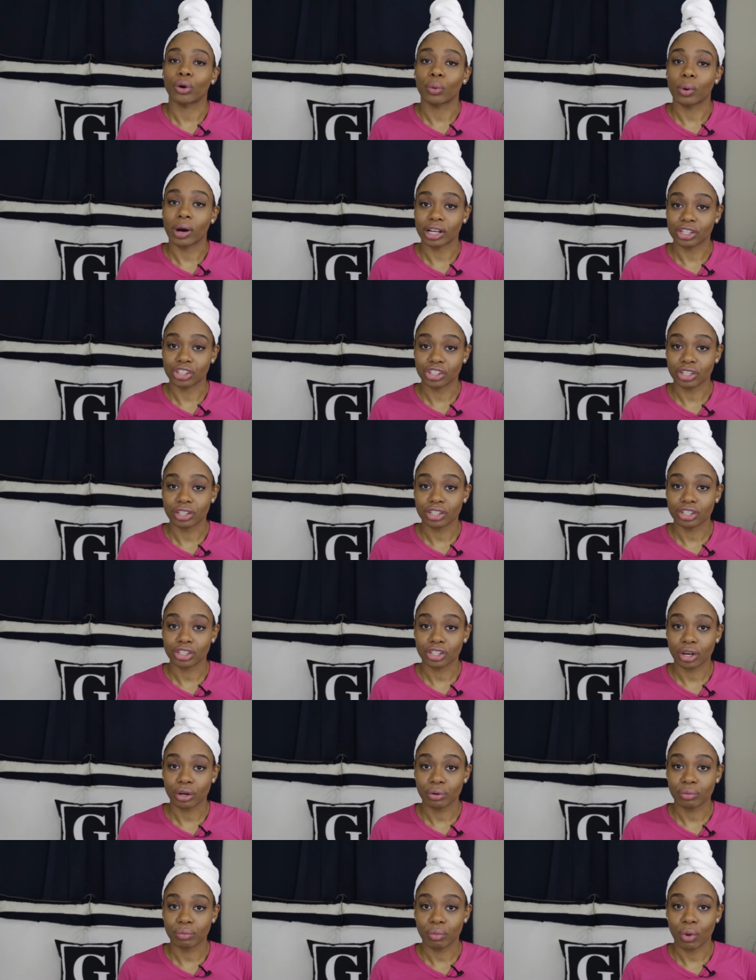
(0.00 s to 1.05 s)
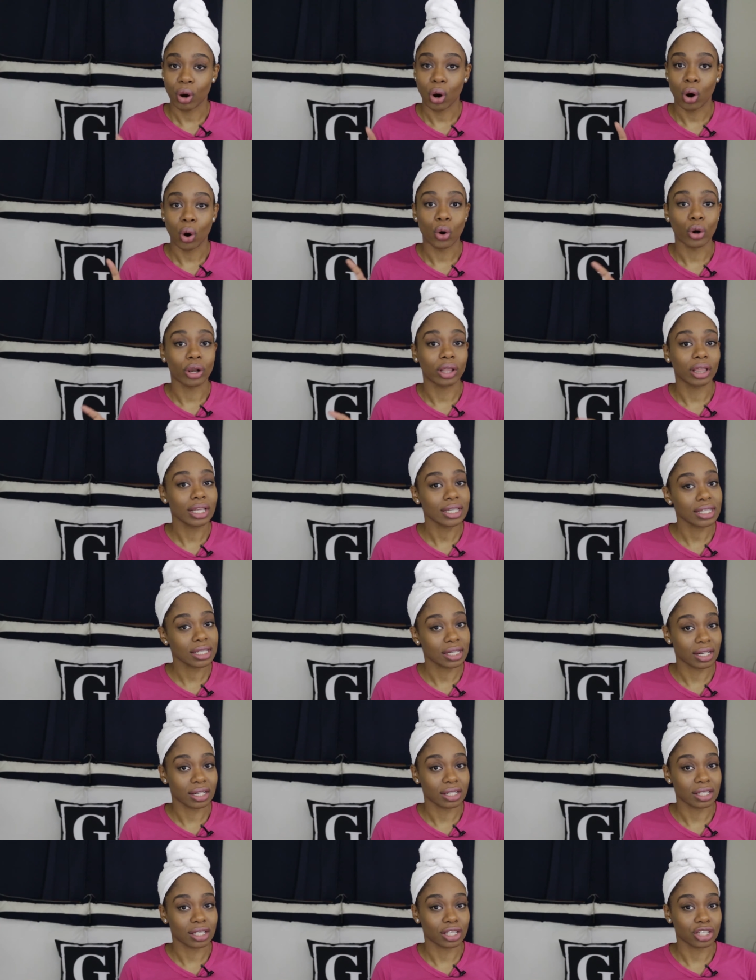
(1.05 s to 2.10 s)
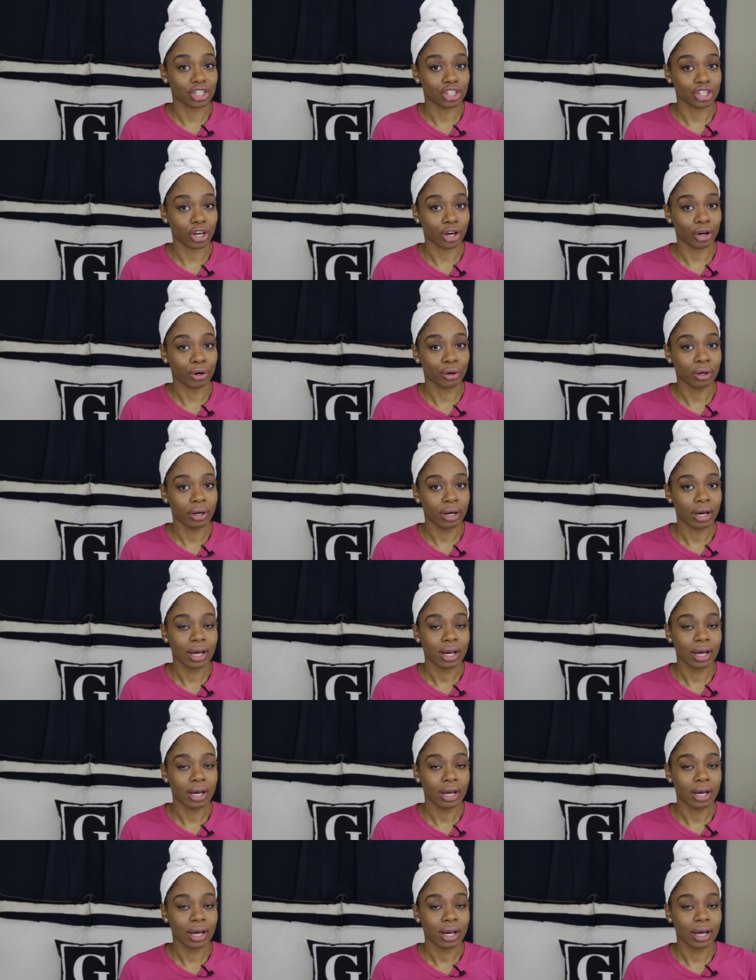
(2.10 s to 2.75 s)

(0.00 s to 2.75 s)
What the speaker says: watching the show or listening to the show,